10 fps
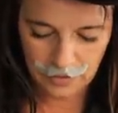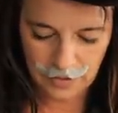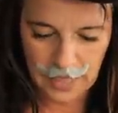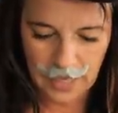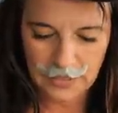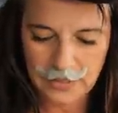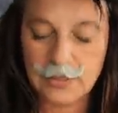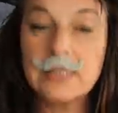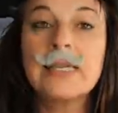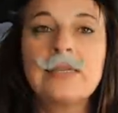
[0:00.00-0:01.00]

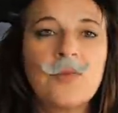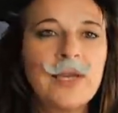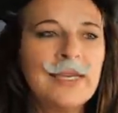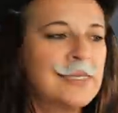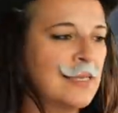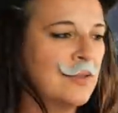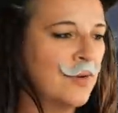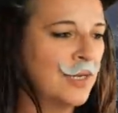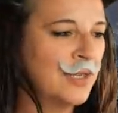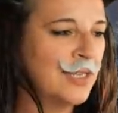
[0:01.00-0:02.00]
Yes, this one. Is that the
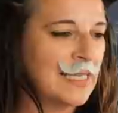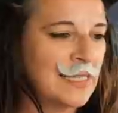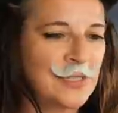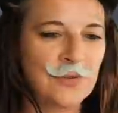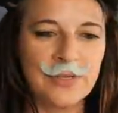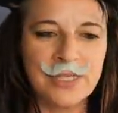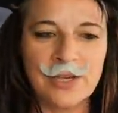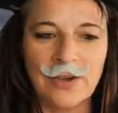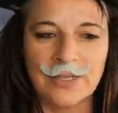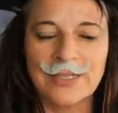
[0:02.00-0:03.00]
one you need to
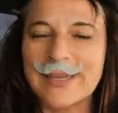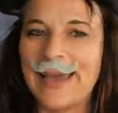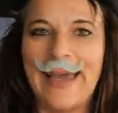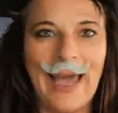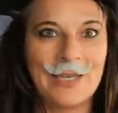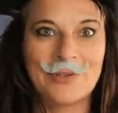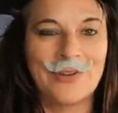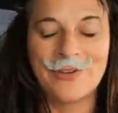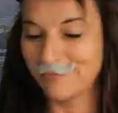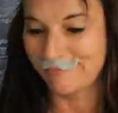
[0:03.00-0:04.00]
screenshot? I don't
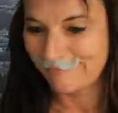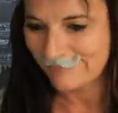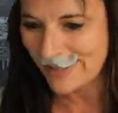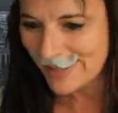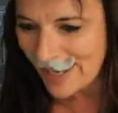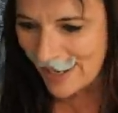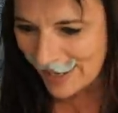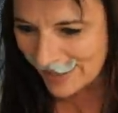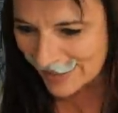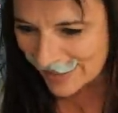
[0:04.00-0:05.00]
know.
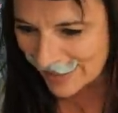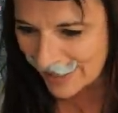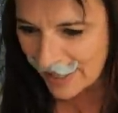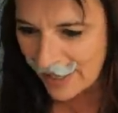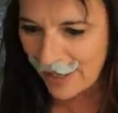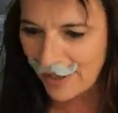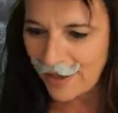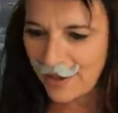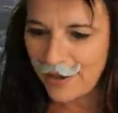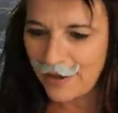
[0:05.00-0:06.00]
Okay,
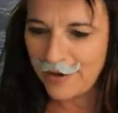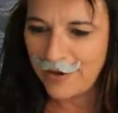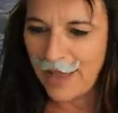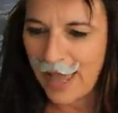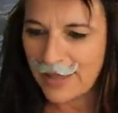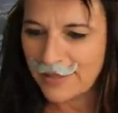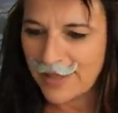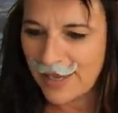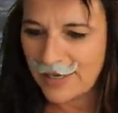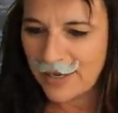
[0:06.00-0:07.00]
uh, and
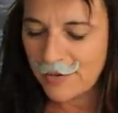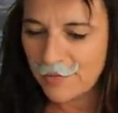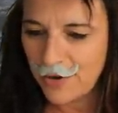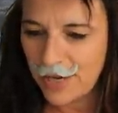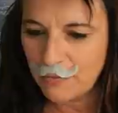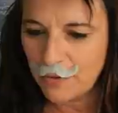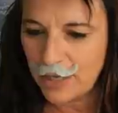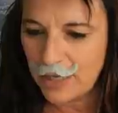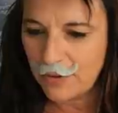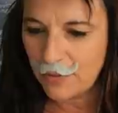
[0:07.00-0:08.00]
then Mouil
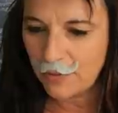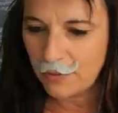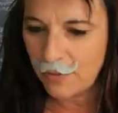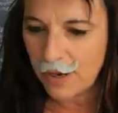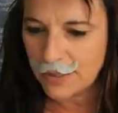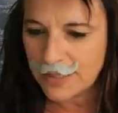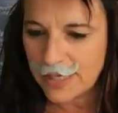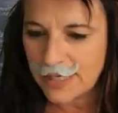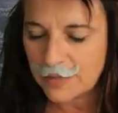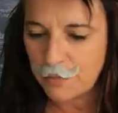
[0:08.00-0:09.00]
Mouil, what
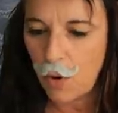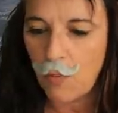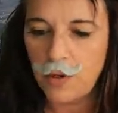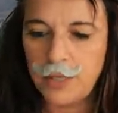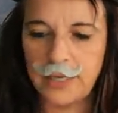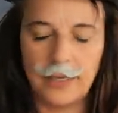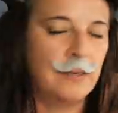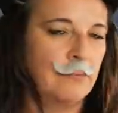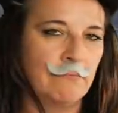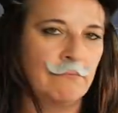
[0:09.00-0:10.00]
is promener?